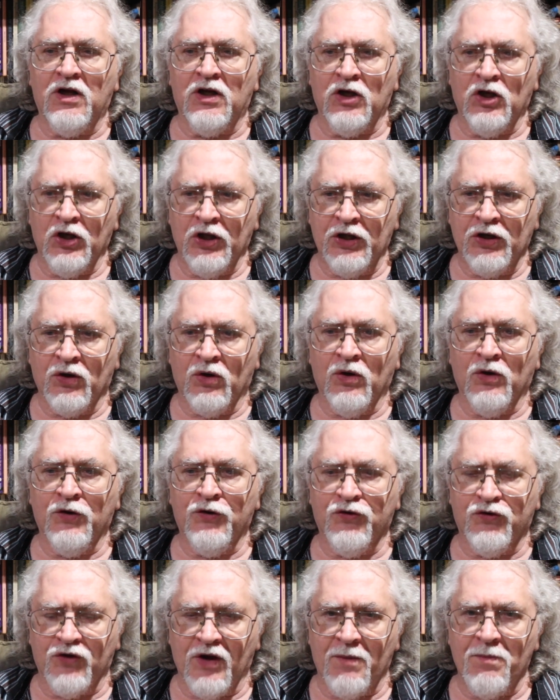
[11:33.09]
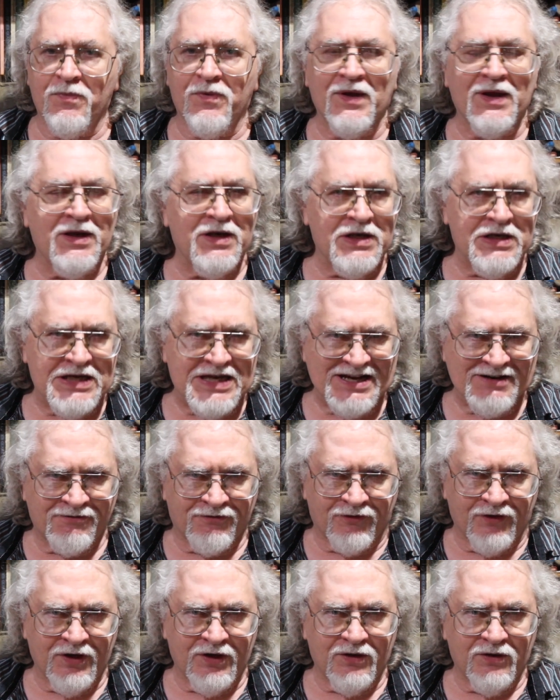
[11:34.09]
a little something
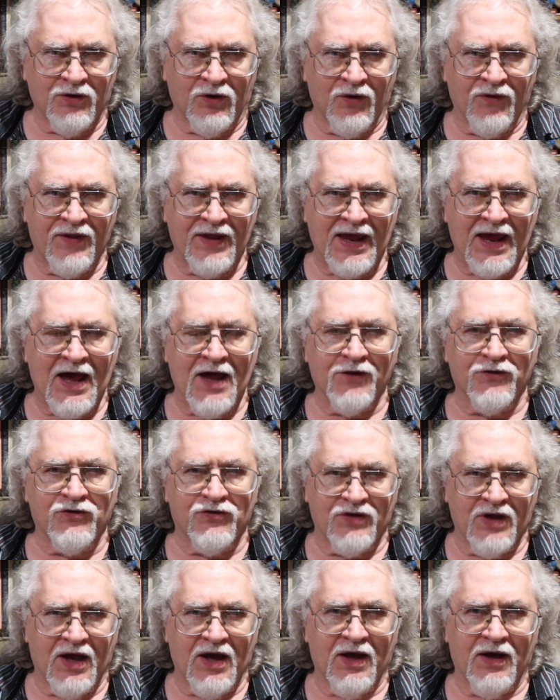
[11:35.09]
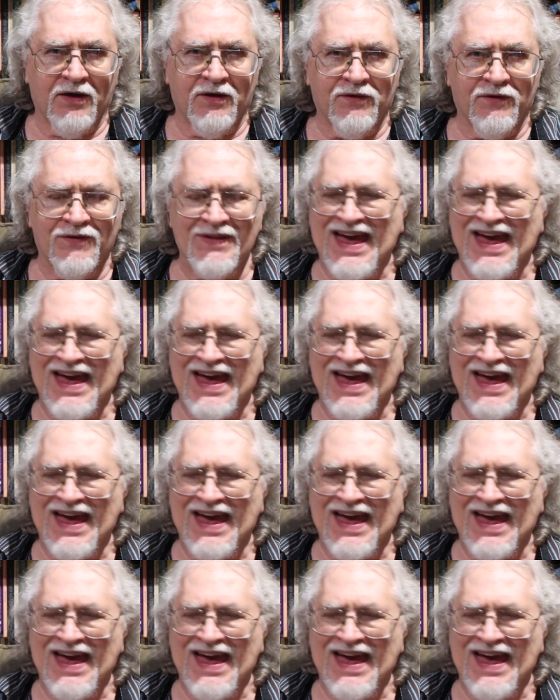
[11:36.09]
different on the outside.